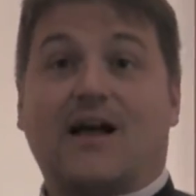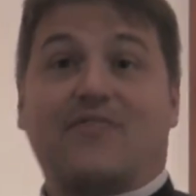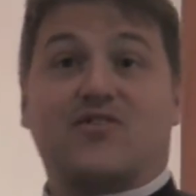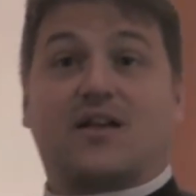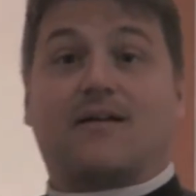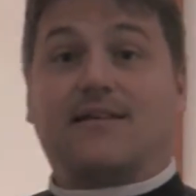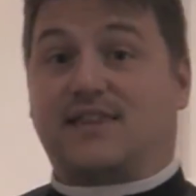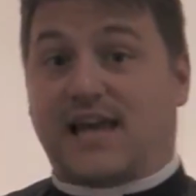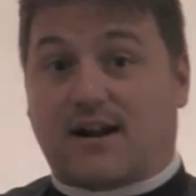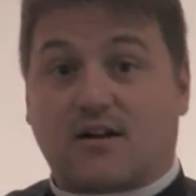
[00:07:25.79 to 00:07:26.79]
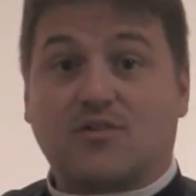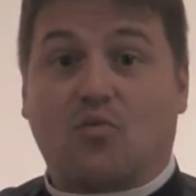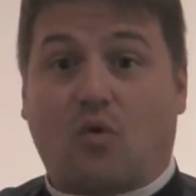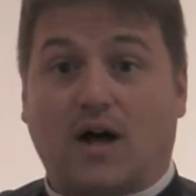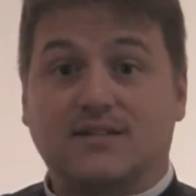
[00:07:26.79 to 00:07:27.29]
And they're
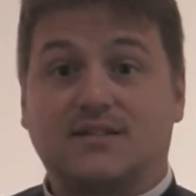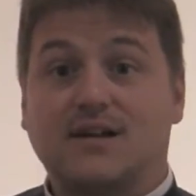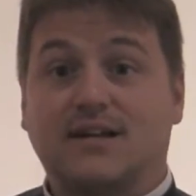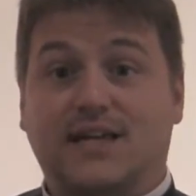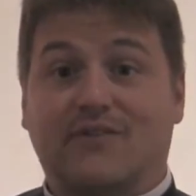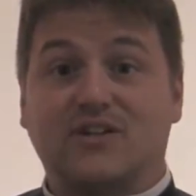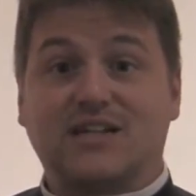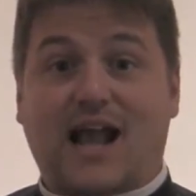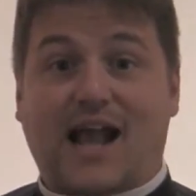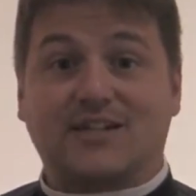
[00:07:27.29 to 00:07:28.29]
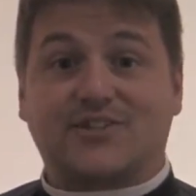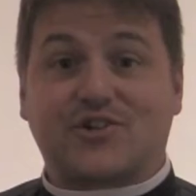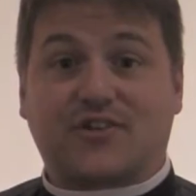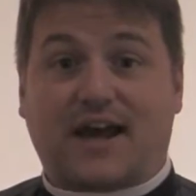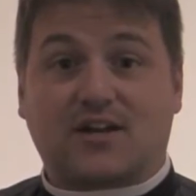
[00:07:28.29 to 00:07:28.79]
the ones given to
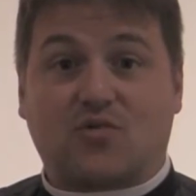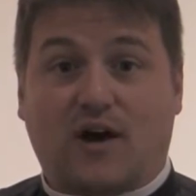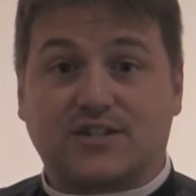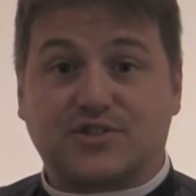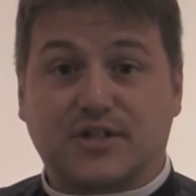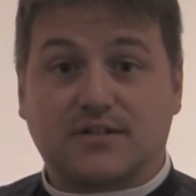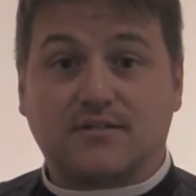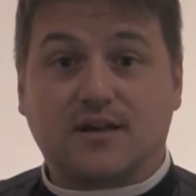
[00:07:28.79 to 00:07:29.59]
answer that question.